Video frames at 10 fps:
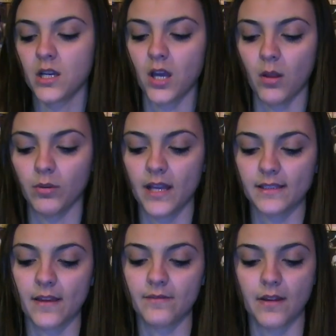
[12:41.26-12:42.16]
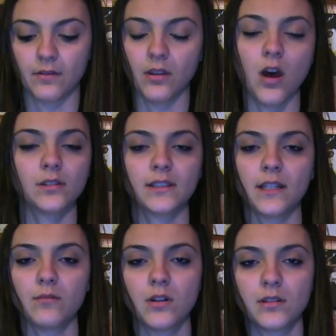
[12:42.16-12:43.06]
God bless, I've never lost
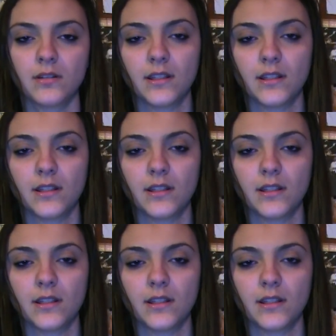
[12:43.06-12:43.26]
anyone.